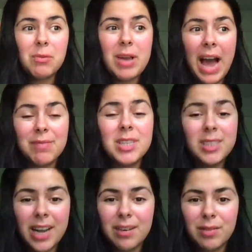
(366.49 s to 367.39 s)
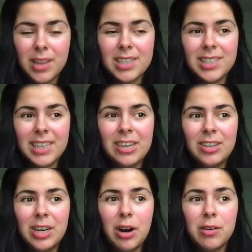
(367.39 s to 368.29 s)
have to stand in front of the
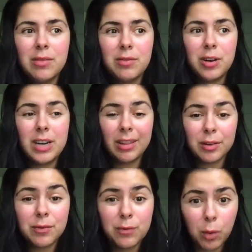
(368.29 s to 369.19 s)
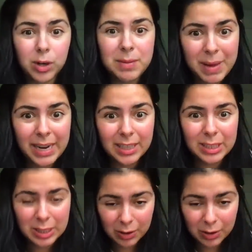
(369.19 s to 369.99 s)
security guard for another 40 minutes,